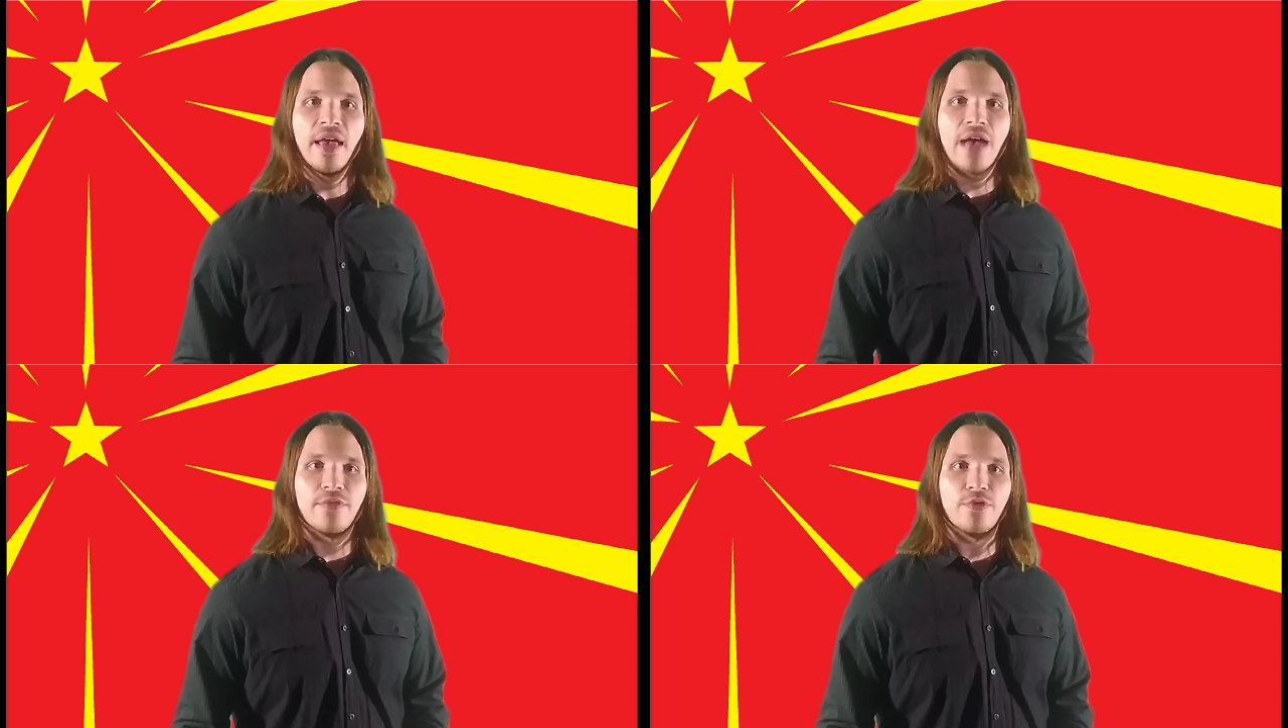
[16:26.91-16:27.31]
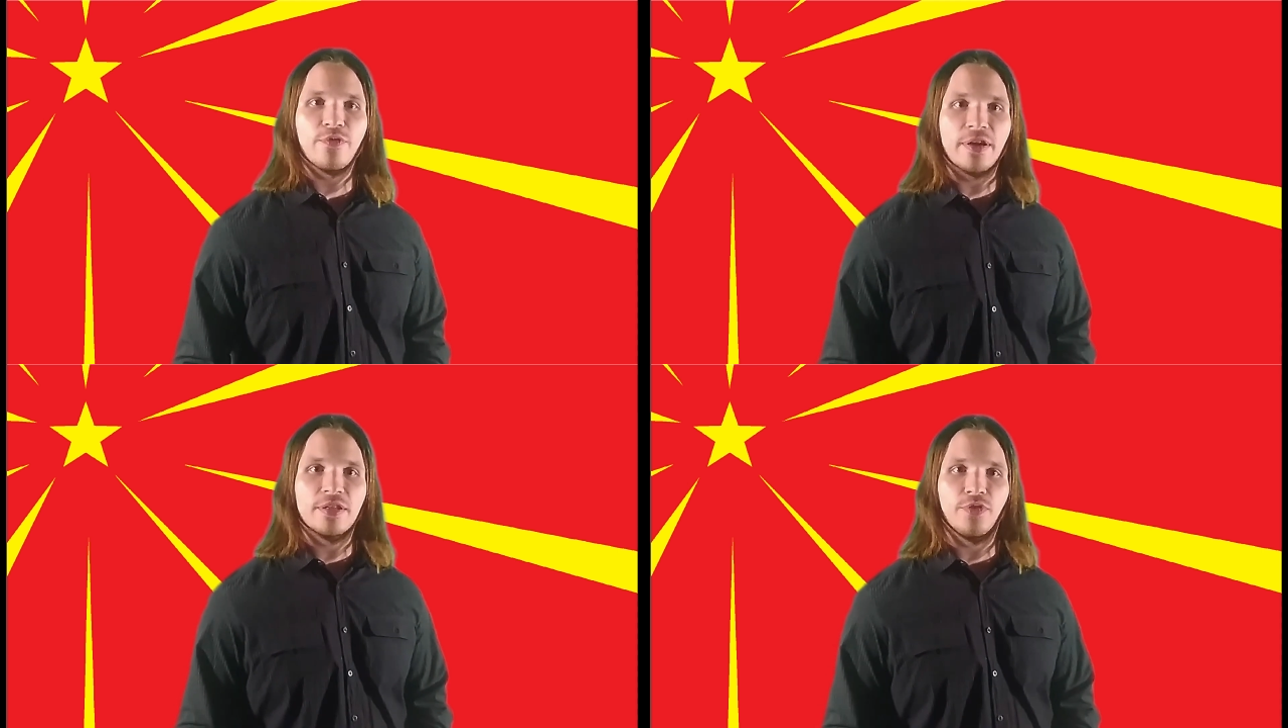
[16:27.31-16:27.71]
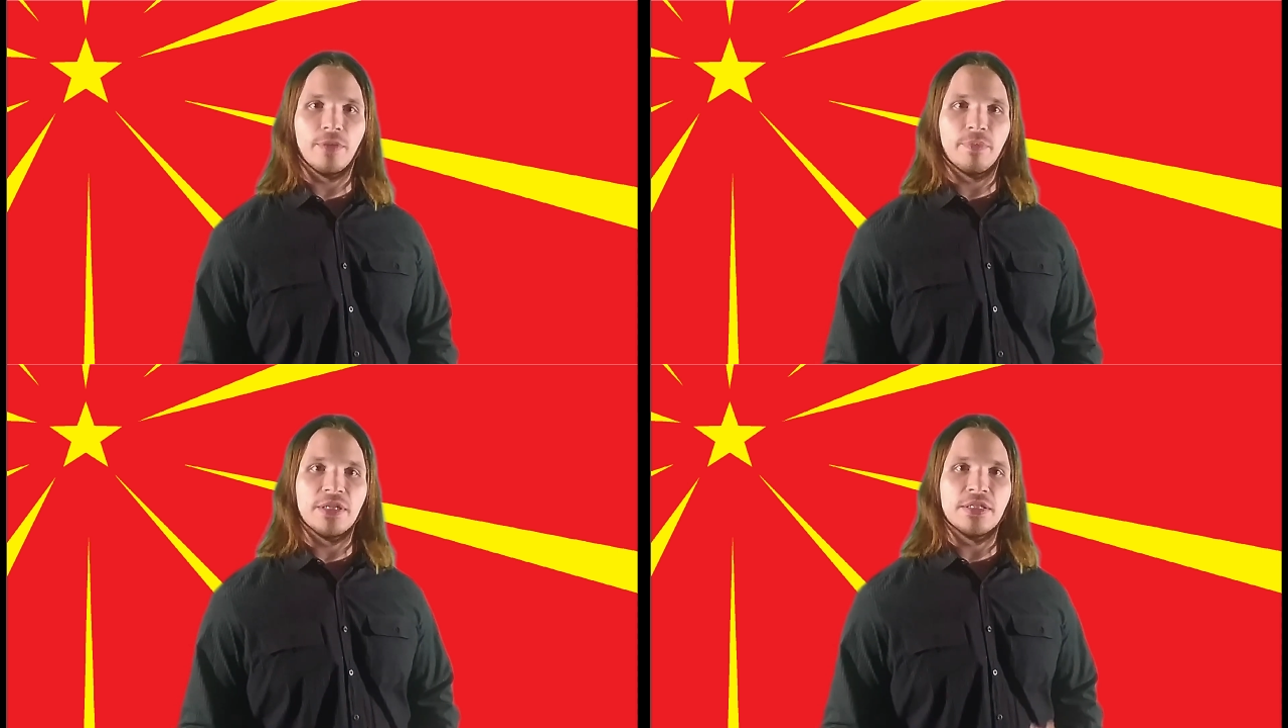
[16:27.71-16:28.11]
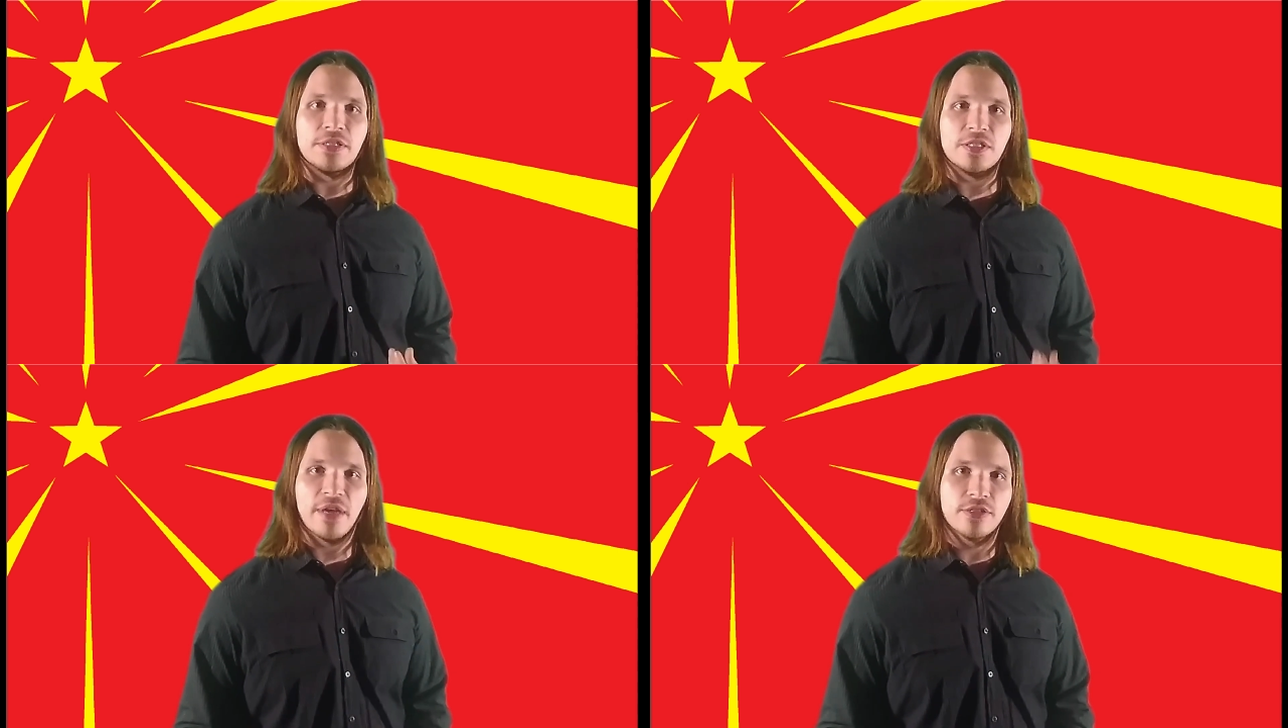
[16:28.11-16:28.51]
have effectively been
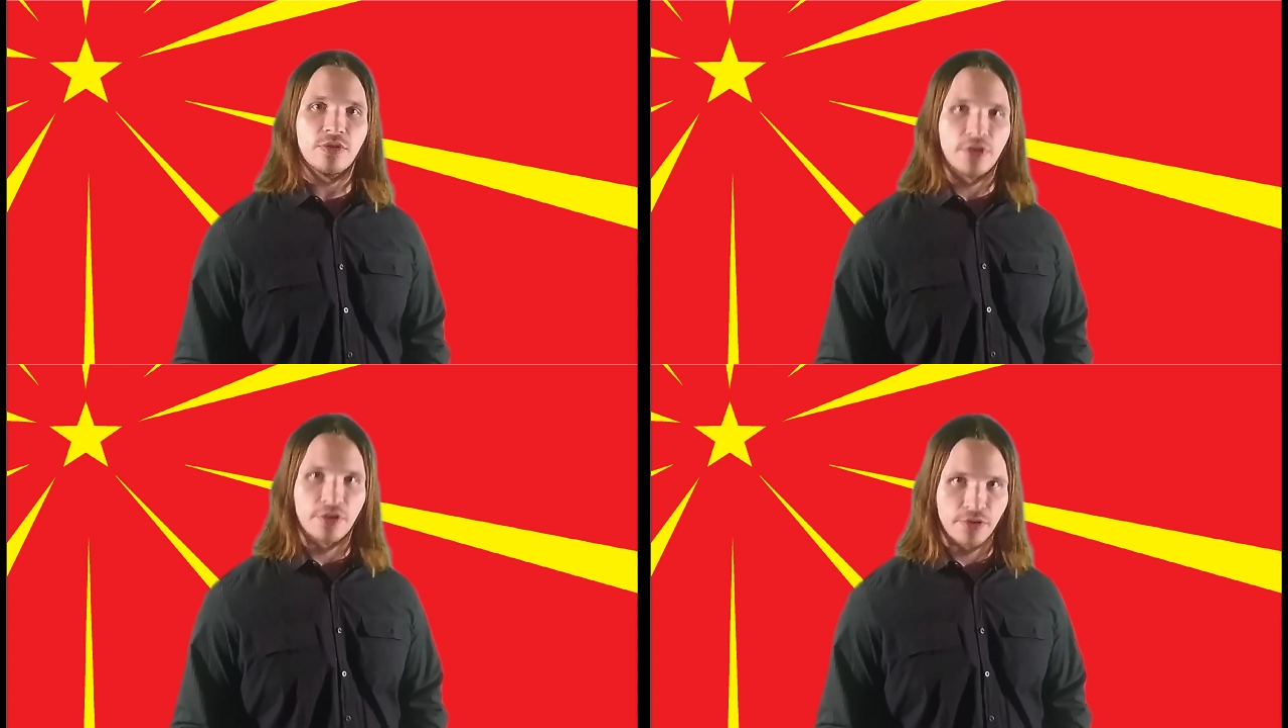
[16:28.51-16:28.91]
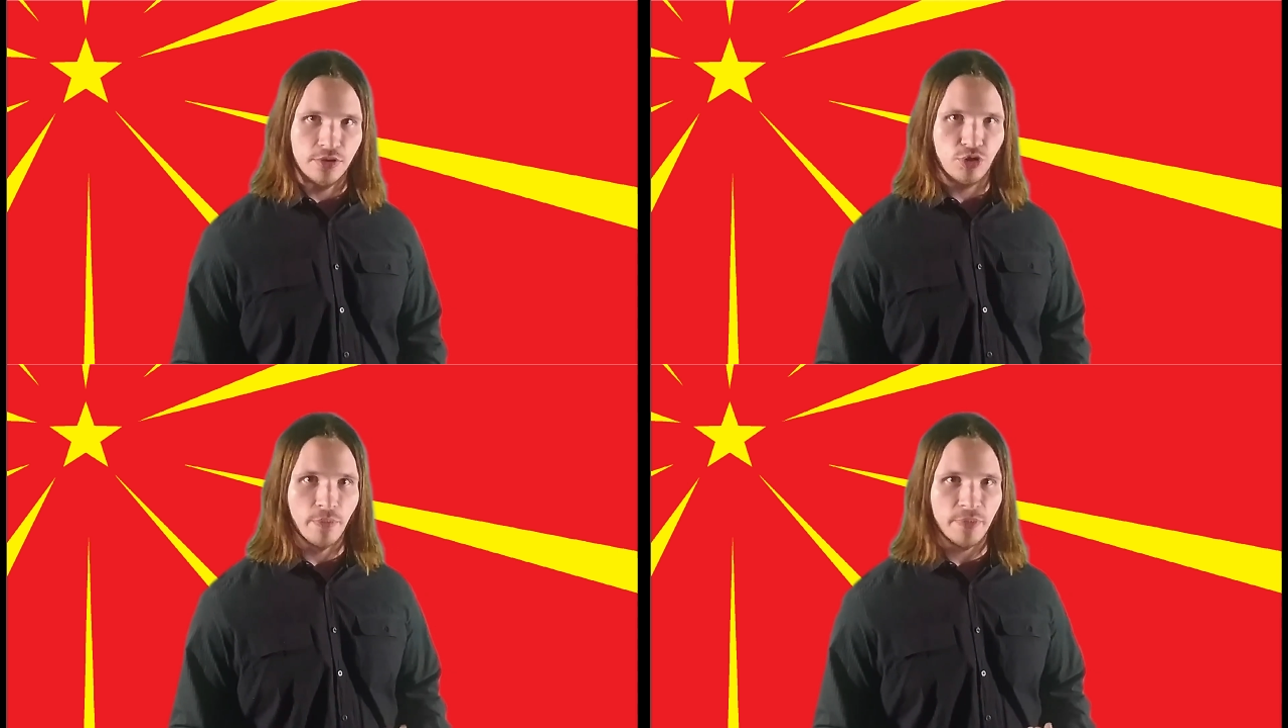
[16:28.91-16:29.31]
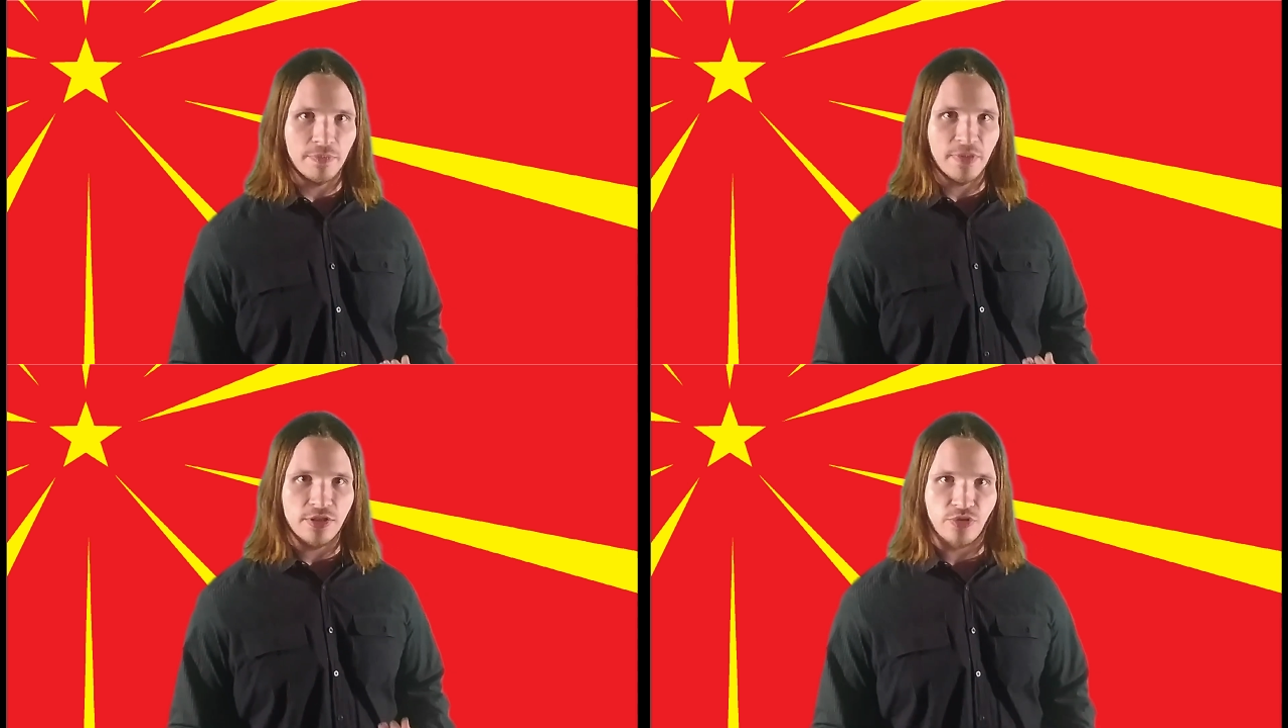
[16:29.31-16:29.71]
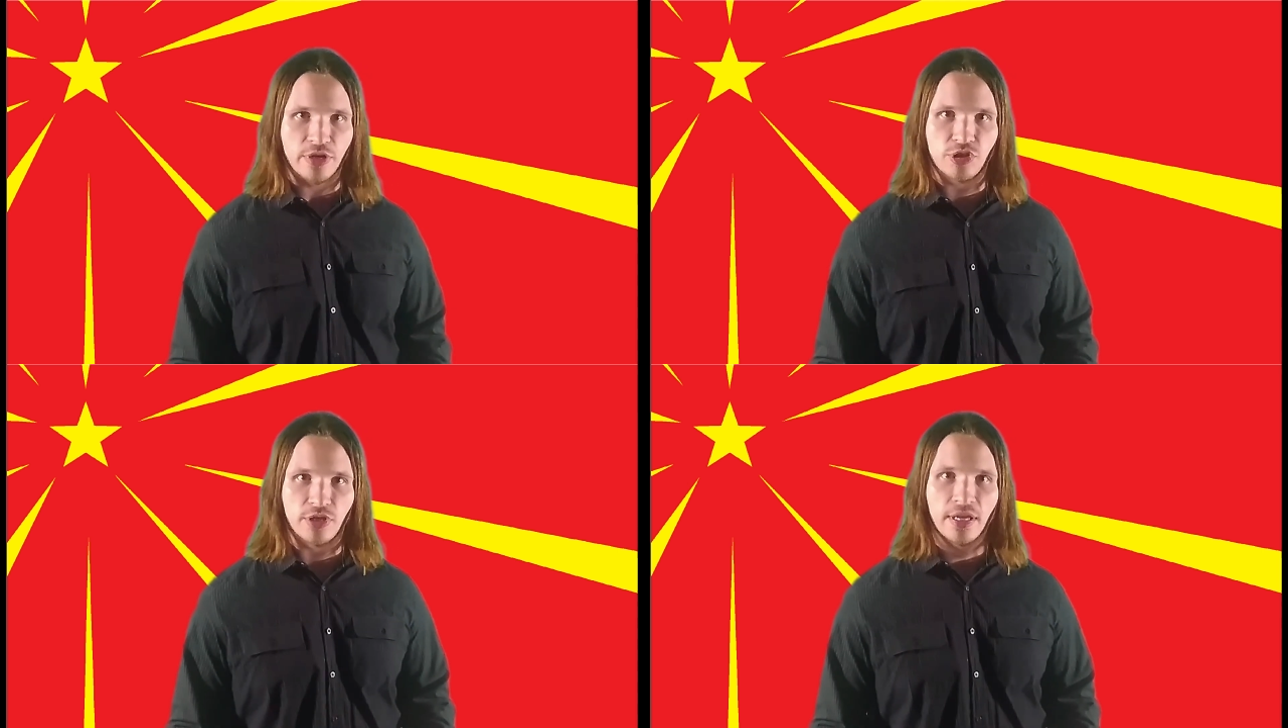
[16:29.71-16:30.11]
dismantled under the Trump
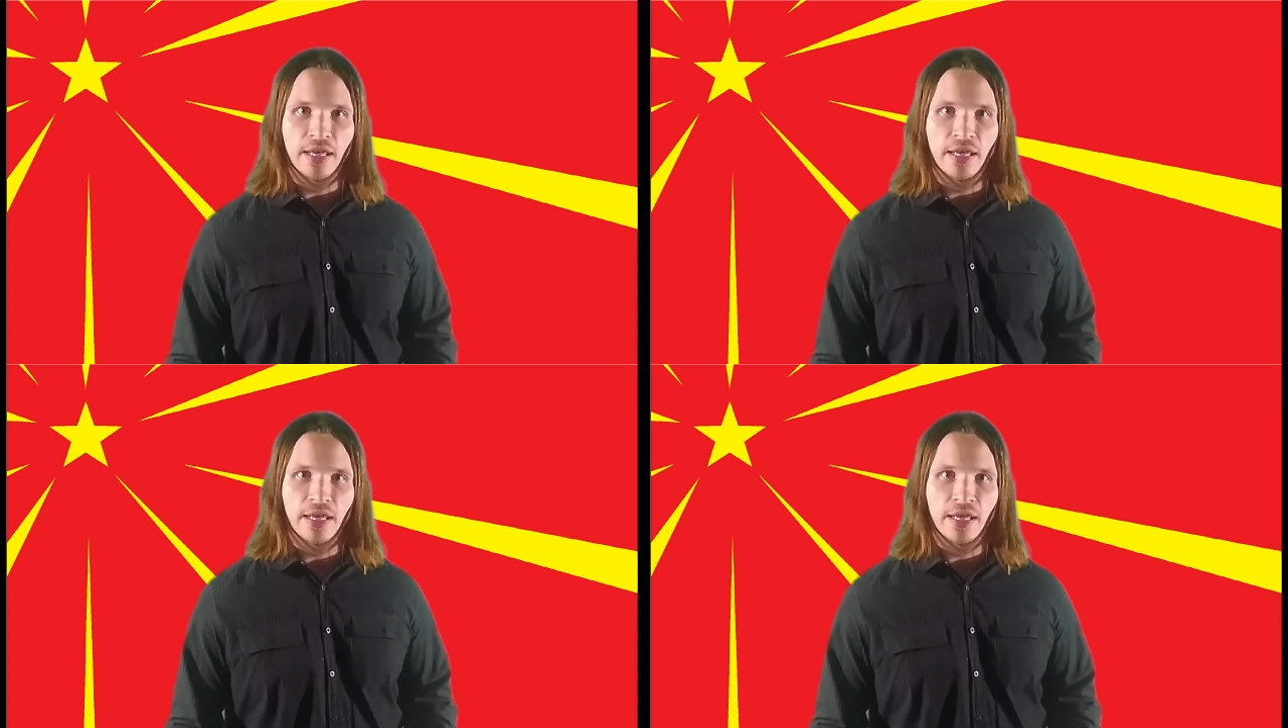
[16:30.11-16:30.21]
administration.